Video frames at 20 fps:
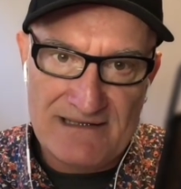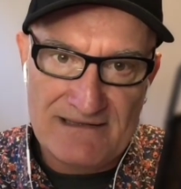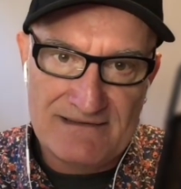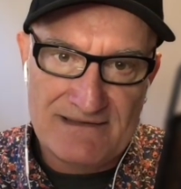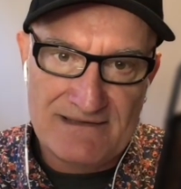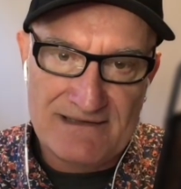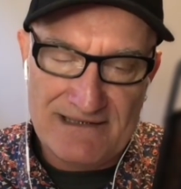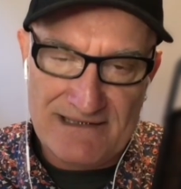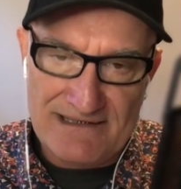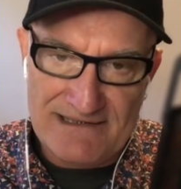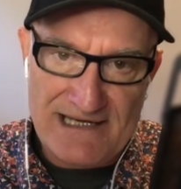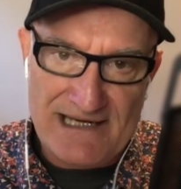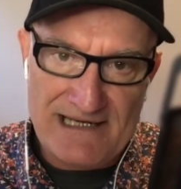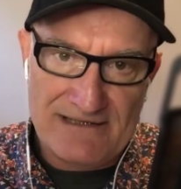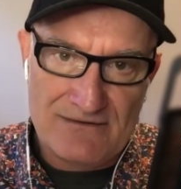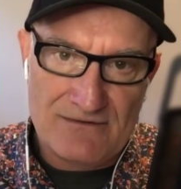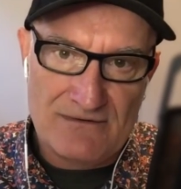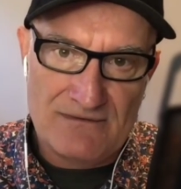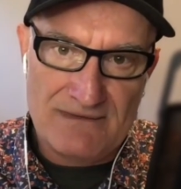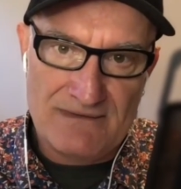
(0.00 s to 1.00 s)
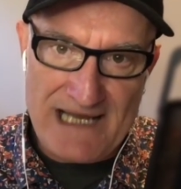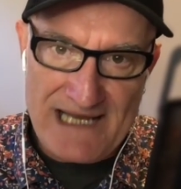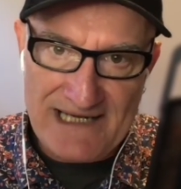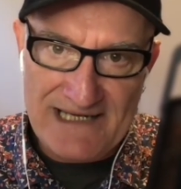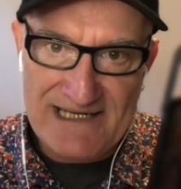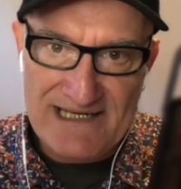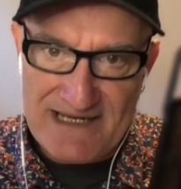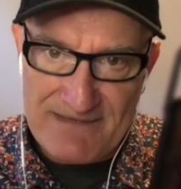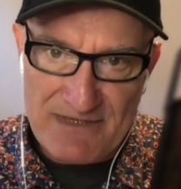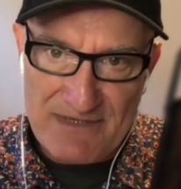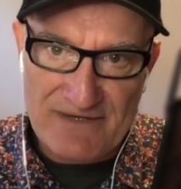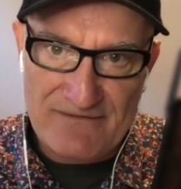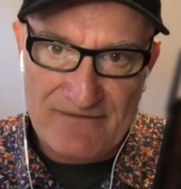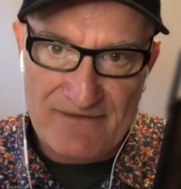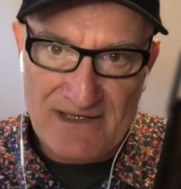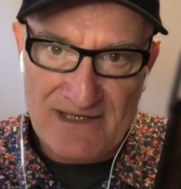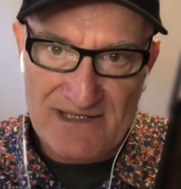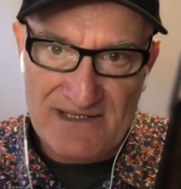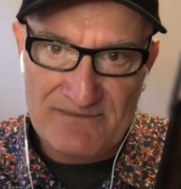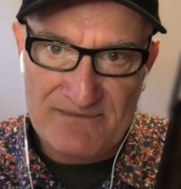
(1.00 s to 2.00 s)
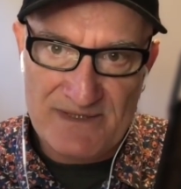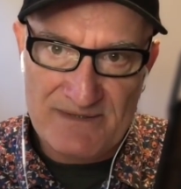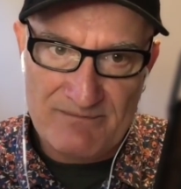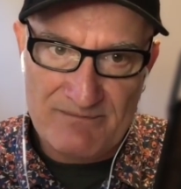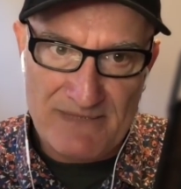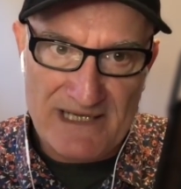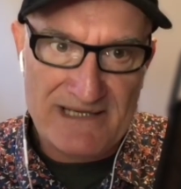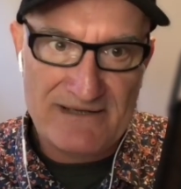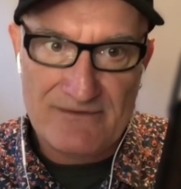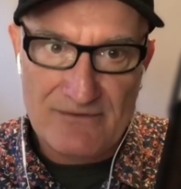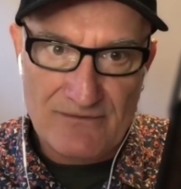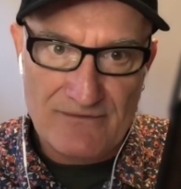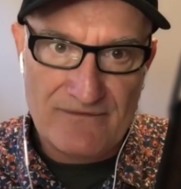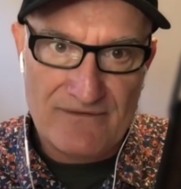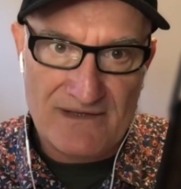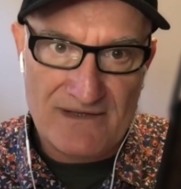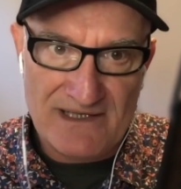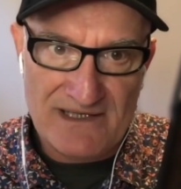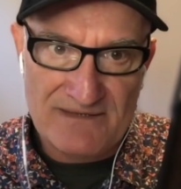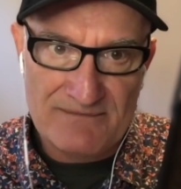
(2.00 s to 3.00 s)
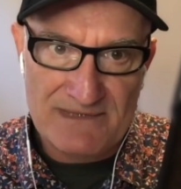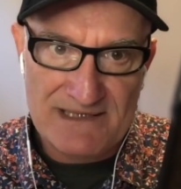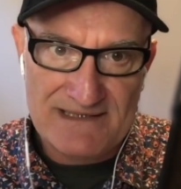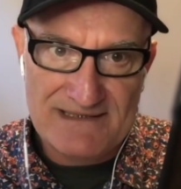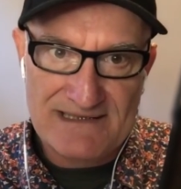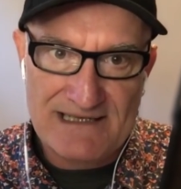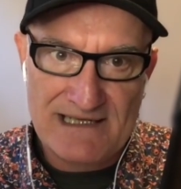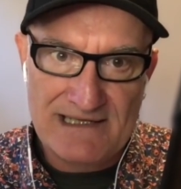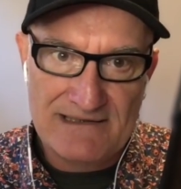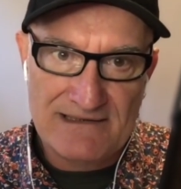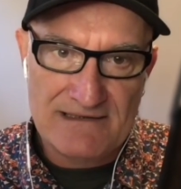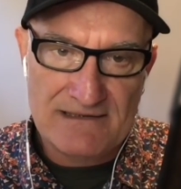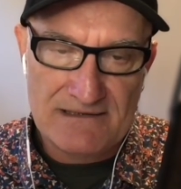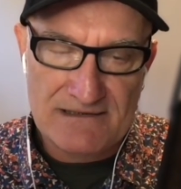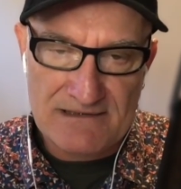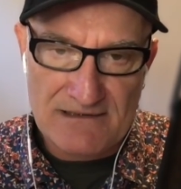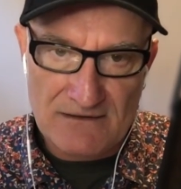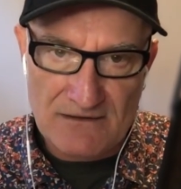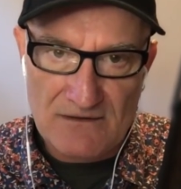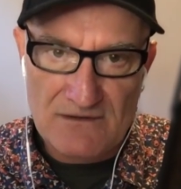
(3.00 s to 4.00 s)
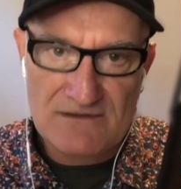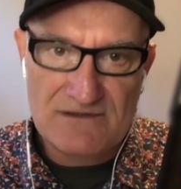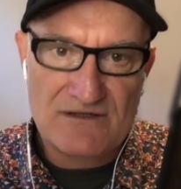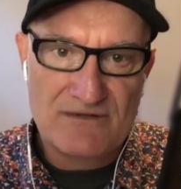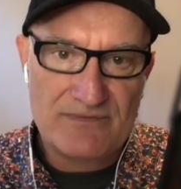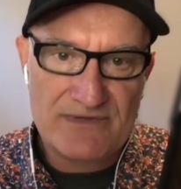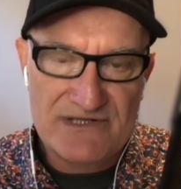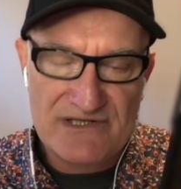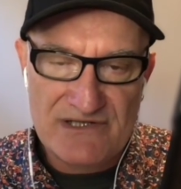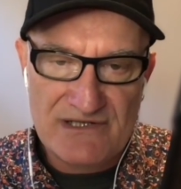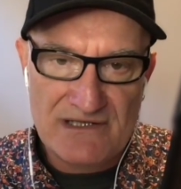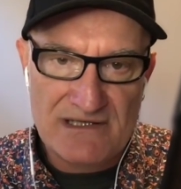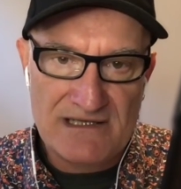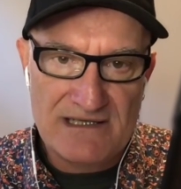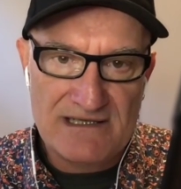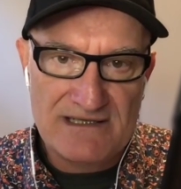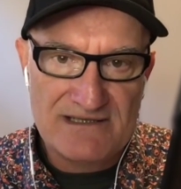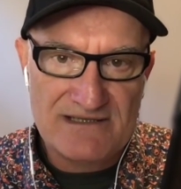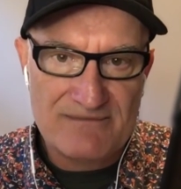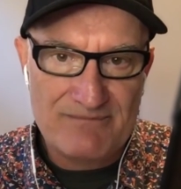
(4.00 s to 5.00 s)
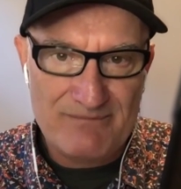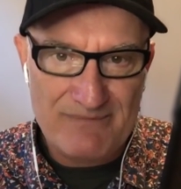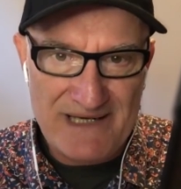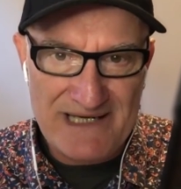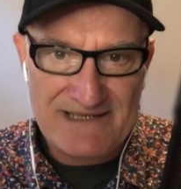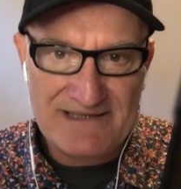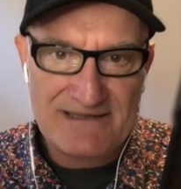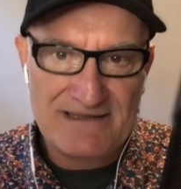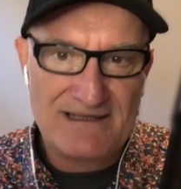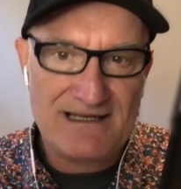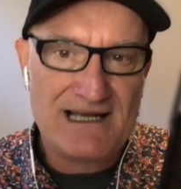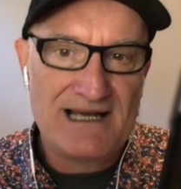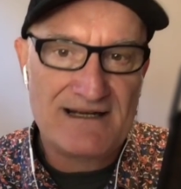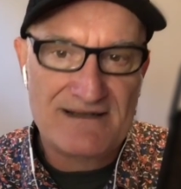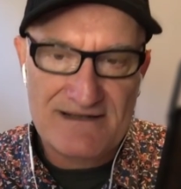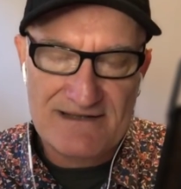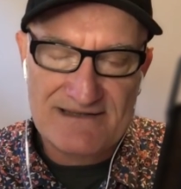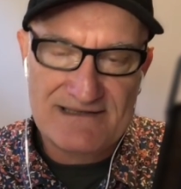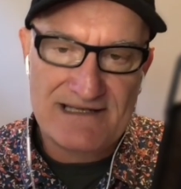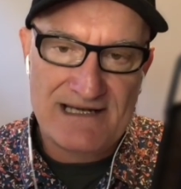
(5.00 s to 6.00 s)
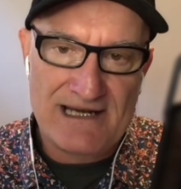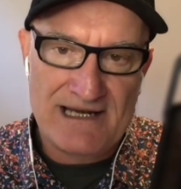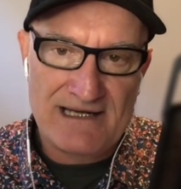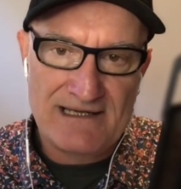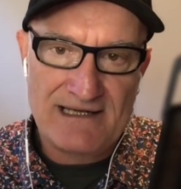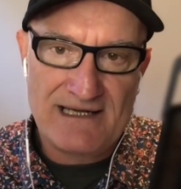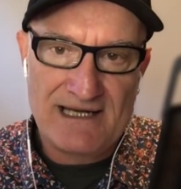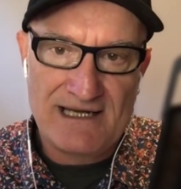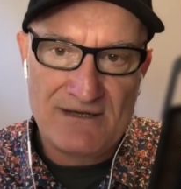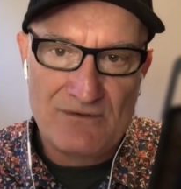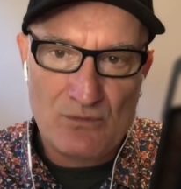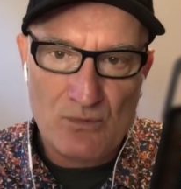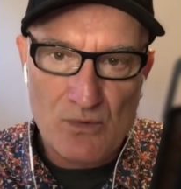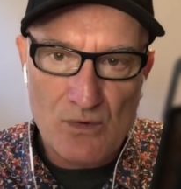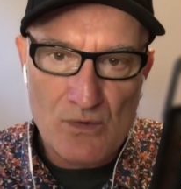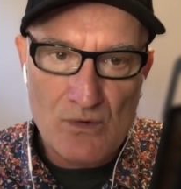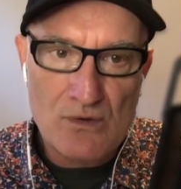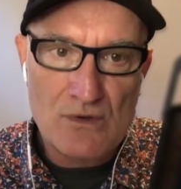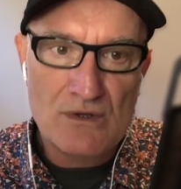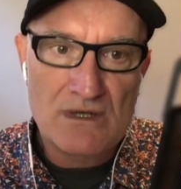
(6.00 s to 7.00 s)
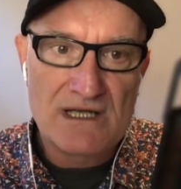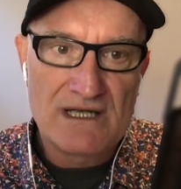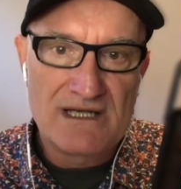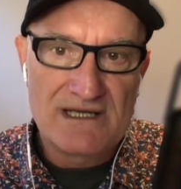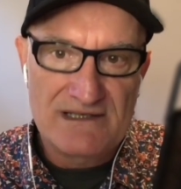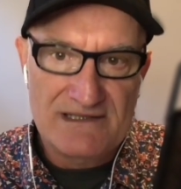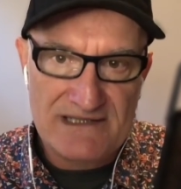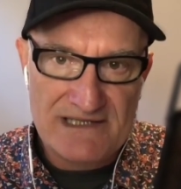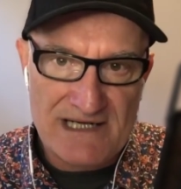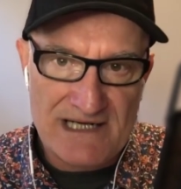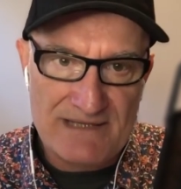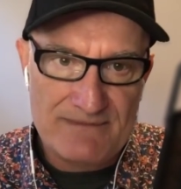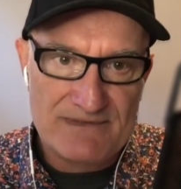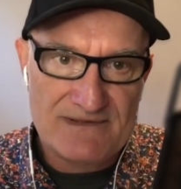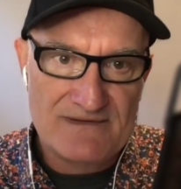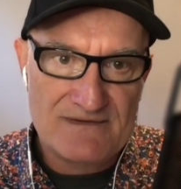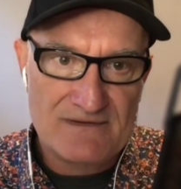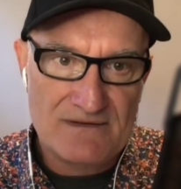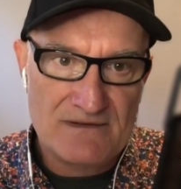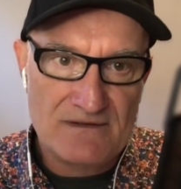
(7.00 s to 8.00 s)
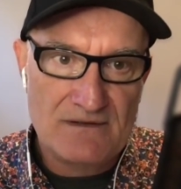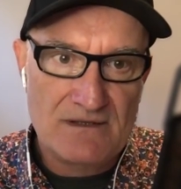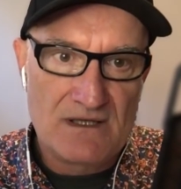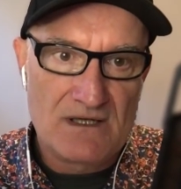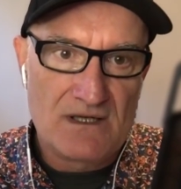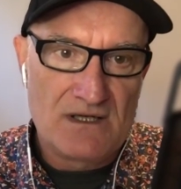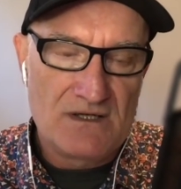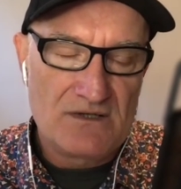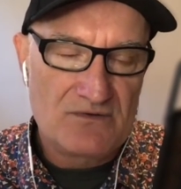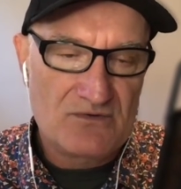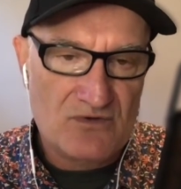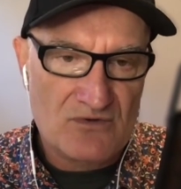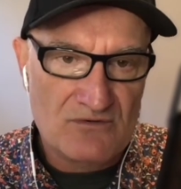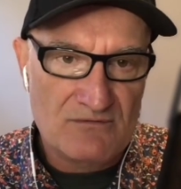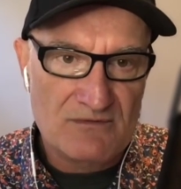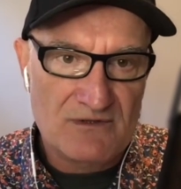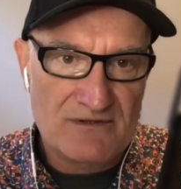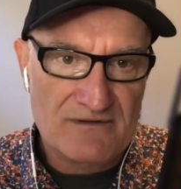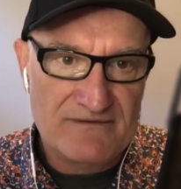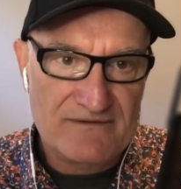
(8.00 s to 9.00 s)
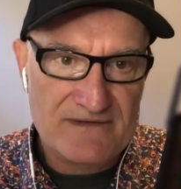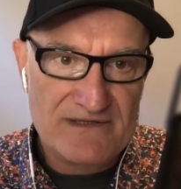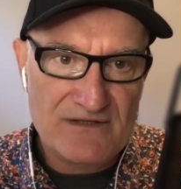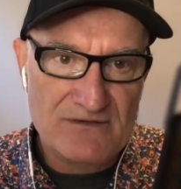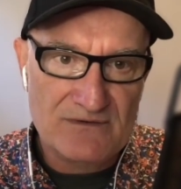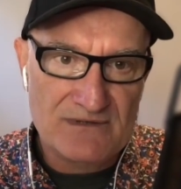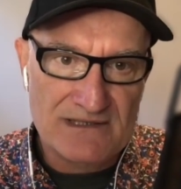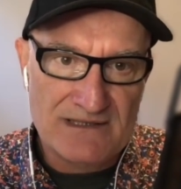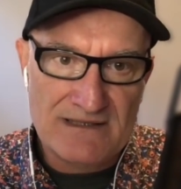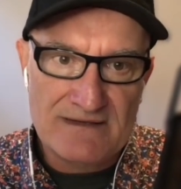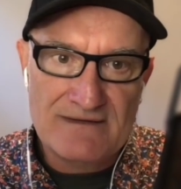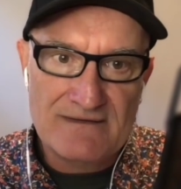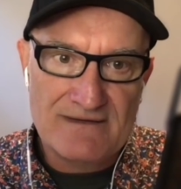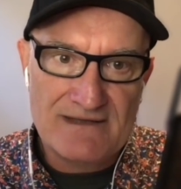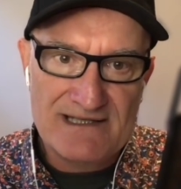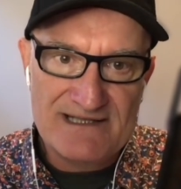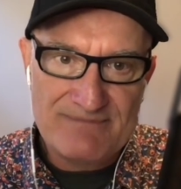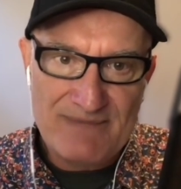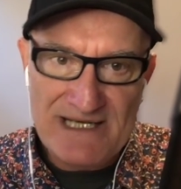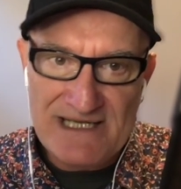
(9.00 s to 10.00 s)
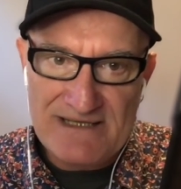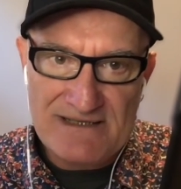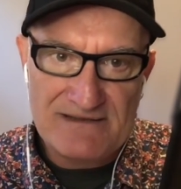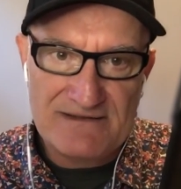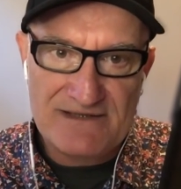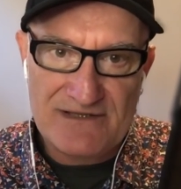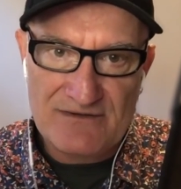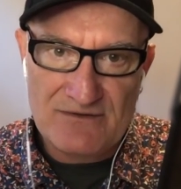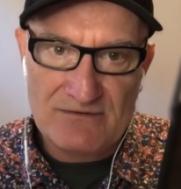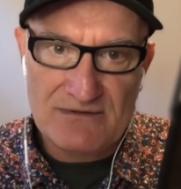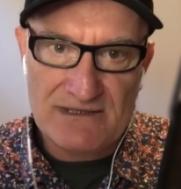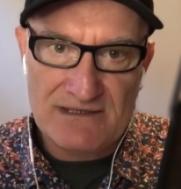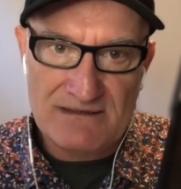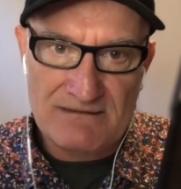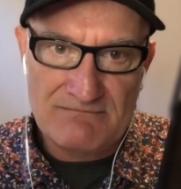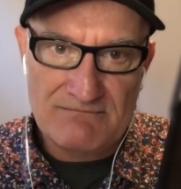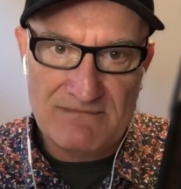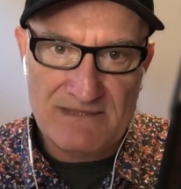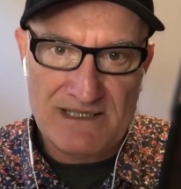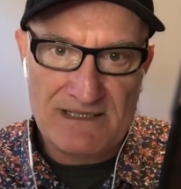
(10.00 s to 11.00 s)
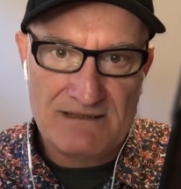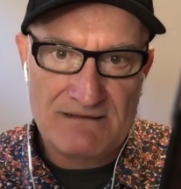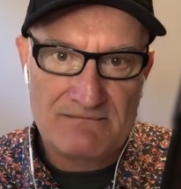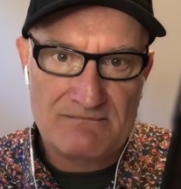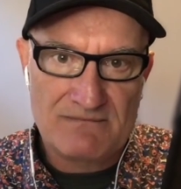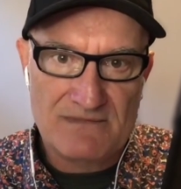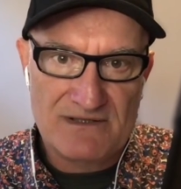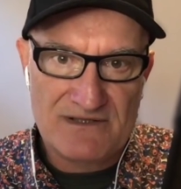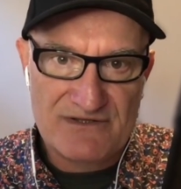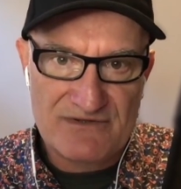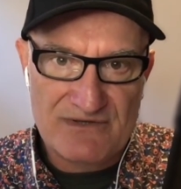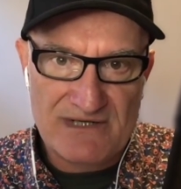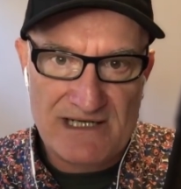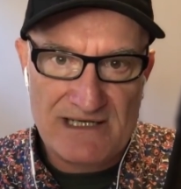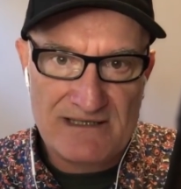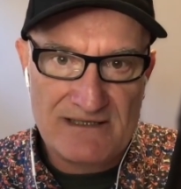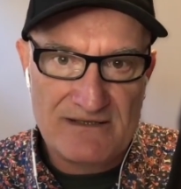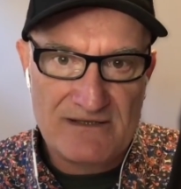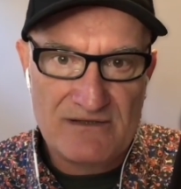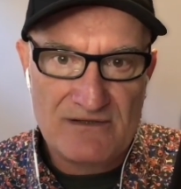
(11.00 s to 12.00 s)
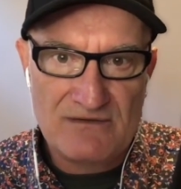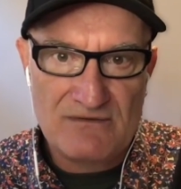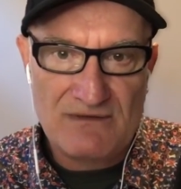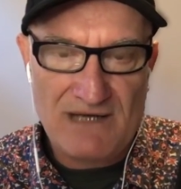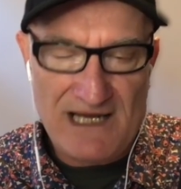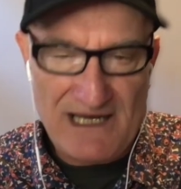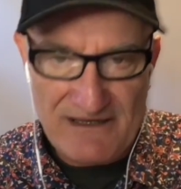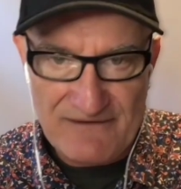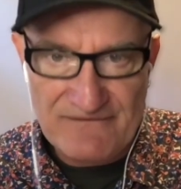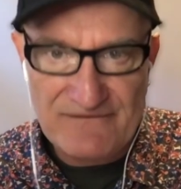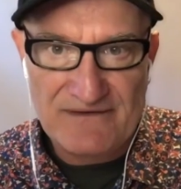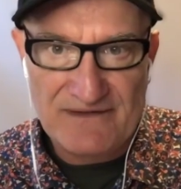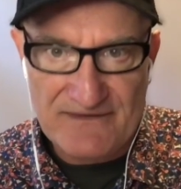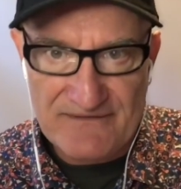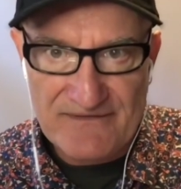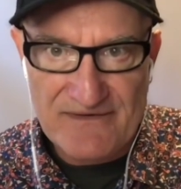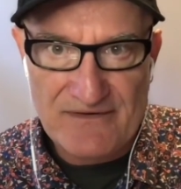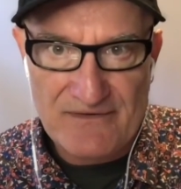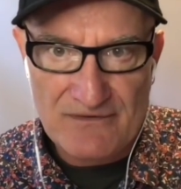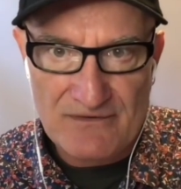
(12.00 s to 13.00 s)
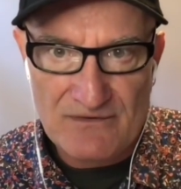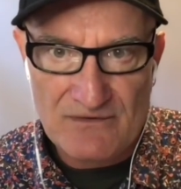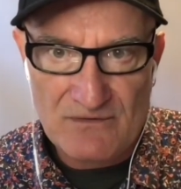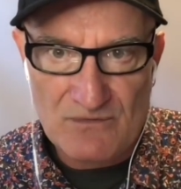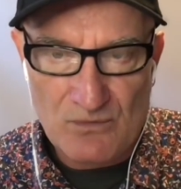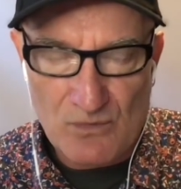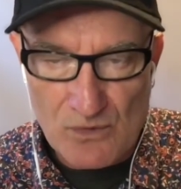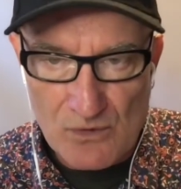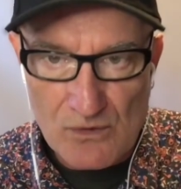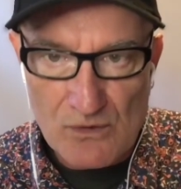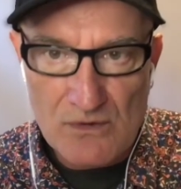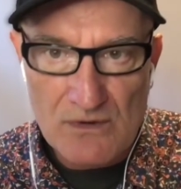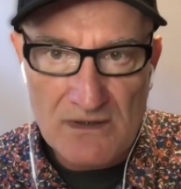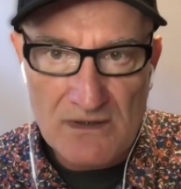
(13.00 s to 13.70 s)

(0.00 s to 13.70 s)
an attack on academic freedom and medical freedom, and saying that it's a lost opportunity to better understand how war shapes the trauma of children. And there's many children in Australia who have lived through war